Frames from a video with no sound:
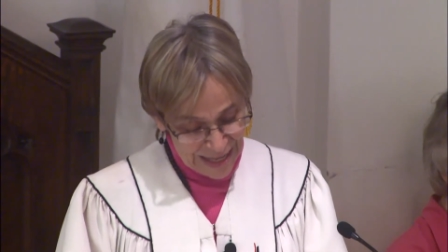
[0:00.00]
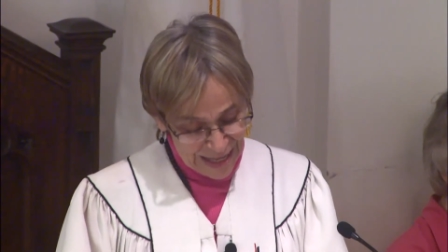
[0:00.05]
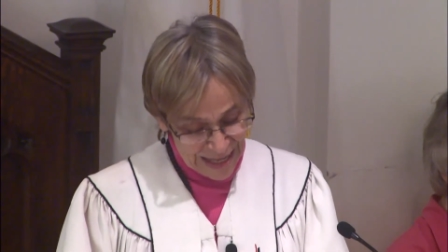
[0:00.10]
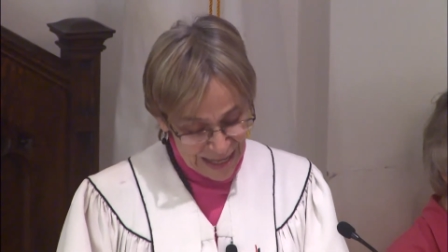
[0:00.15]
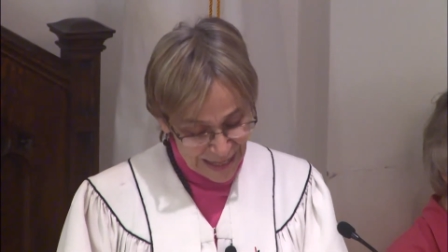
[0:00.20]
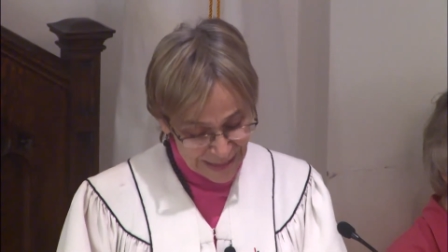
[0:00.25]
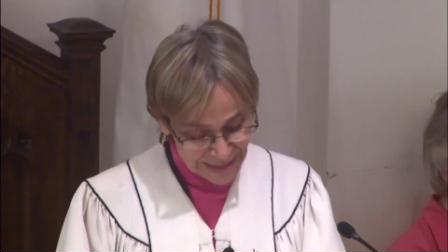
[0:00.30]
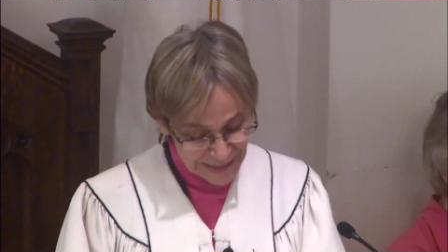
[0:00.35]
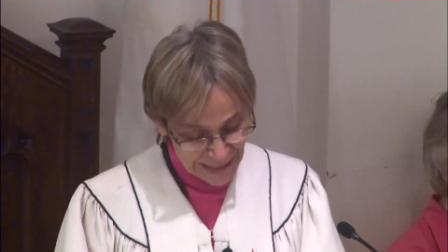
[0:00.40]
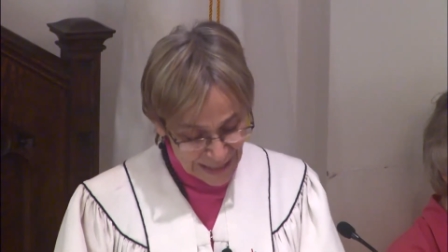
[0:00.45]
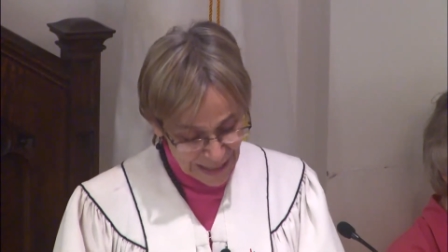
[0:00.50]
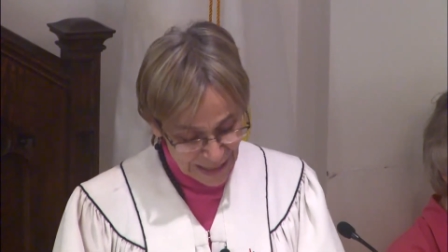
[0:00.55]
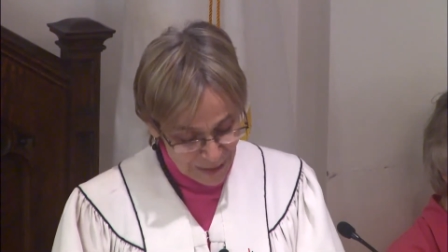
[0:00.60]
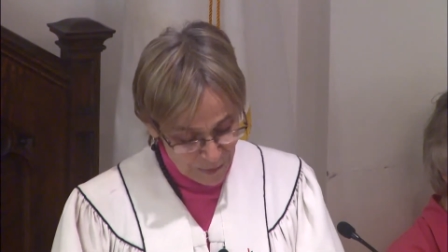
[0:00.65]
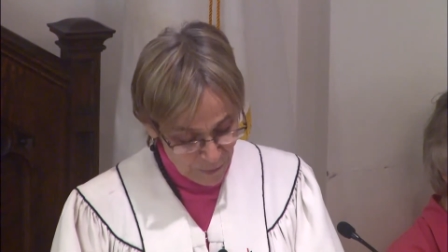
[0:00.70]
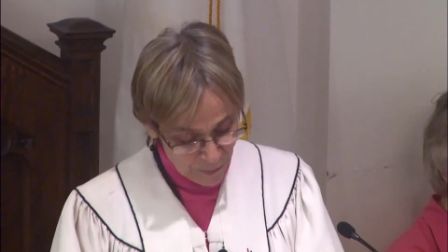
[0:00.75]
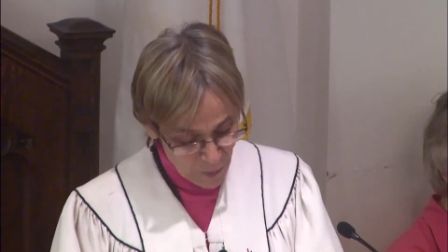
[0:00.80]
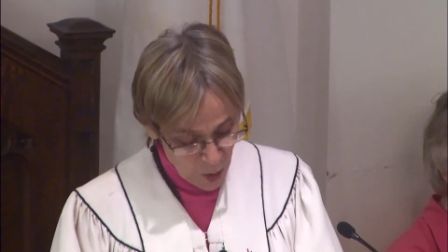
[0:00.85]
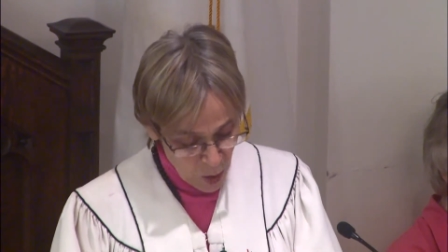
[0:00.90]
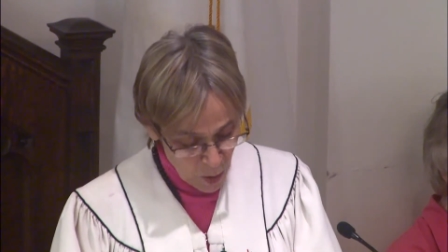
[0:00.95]
It's
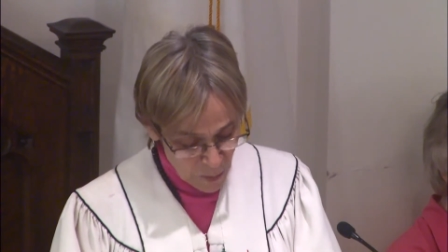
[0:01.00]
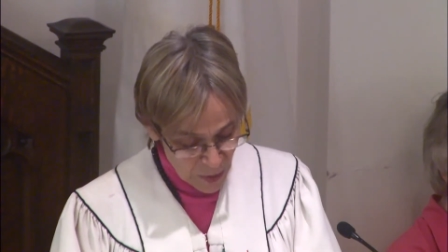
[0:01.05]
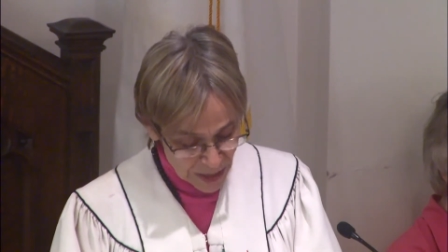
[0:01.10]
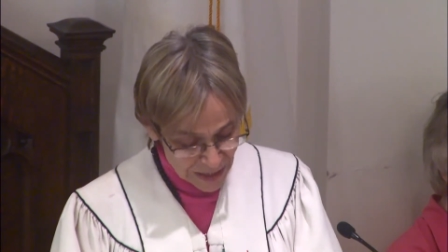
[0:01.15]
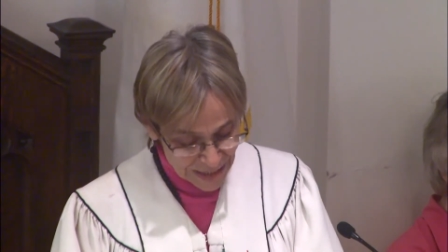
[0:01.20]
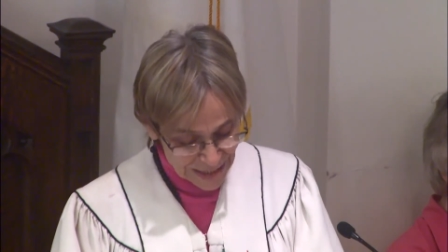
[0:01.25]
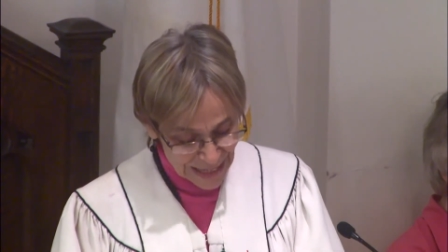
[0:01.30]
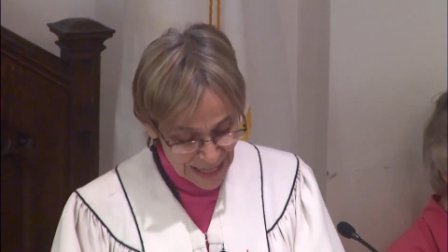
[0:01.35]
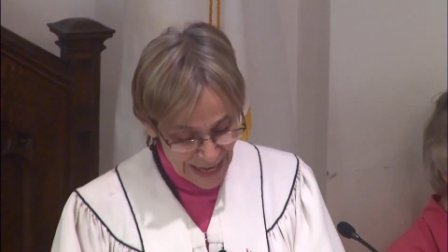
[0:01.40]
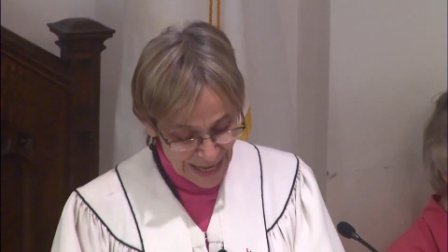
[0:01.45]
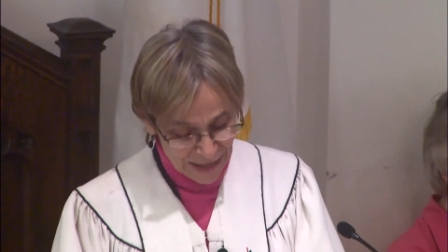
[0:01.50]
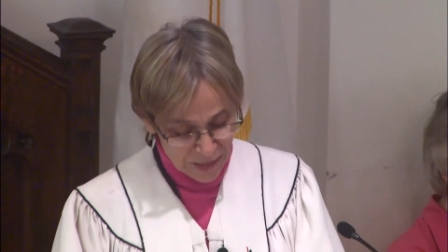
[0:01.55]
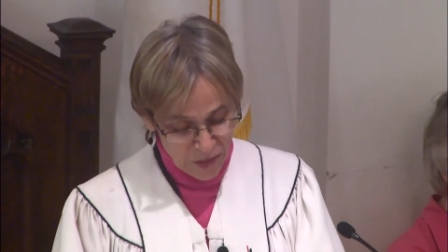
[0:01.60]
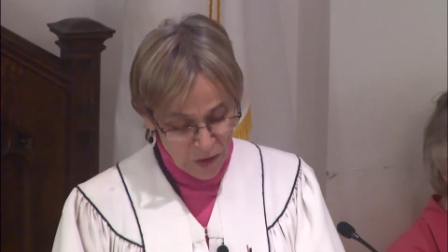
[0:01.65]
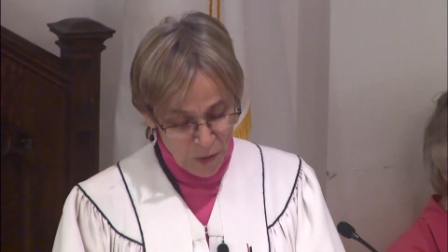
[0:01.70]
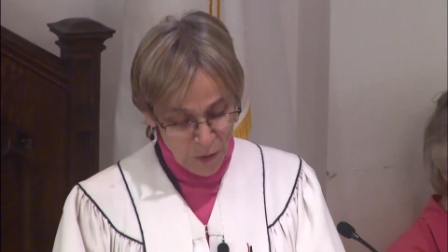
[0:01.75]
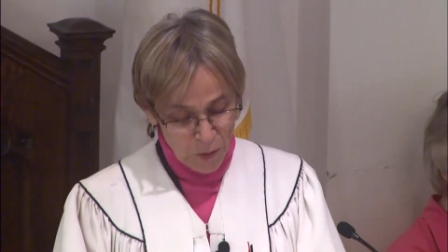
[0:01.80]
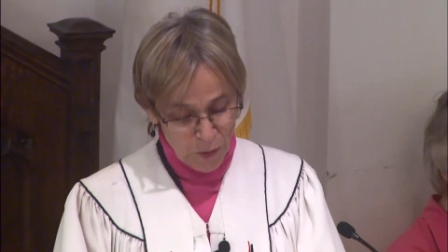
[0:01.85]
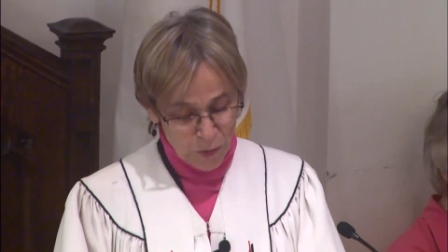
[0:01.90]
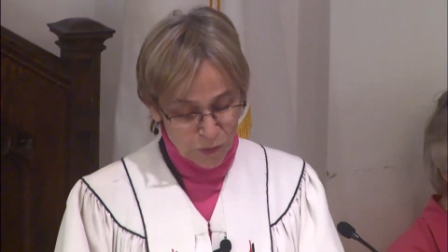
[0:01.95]
in moments like
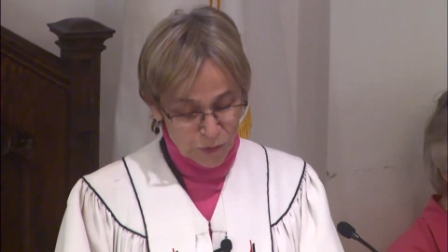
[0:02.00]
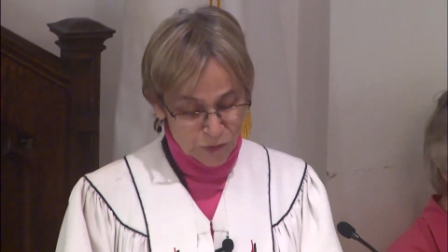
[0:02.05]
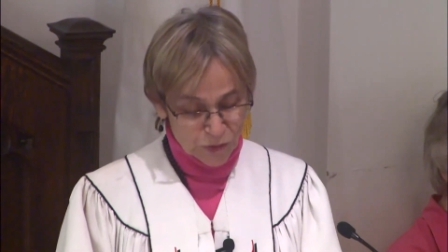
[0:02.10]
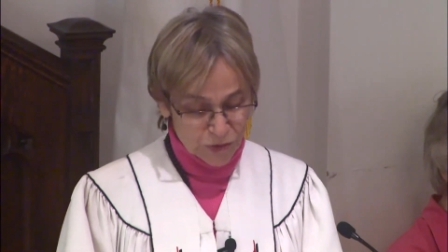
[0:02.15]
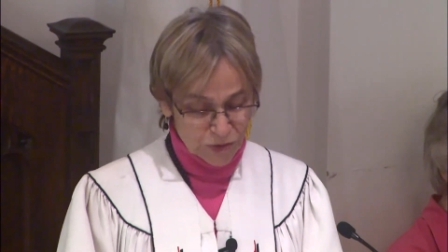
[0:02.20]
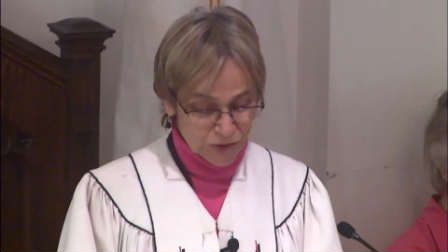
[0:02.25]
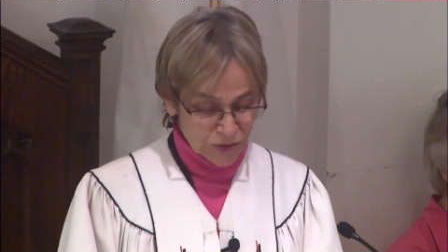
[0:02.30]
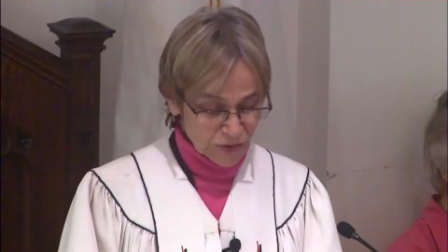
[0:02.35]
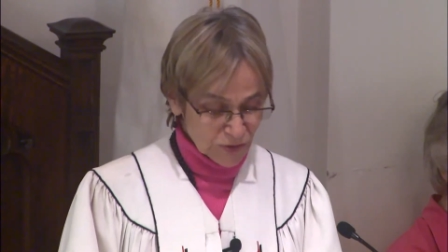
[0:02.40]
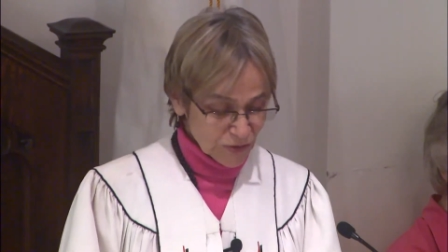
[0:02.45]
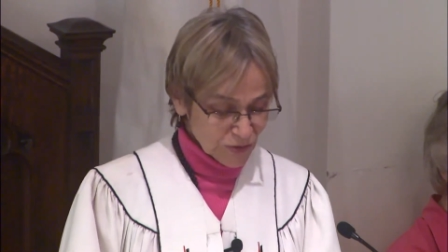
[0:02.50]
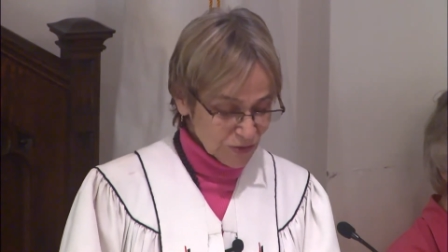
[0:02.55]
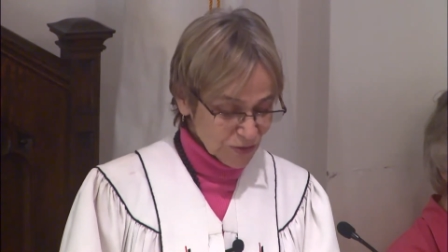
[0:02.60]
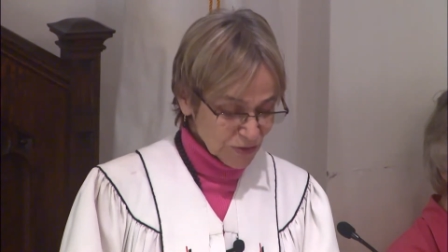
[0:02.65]
those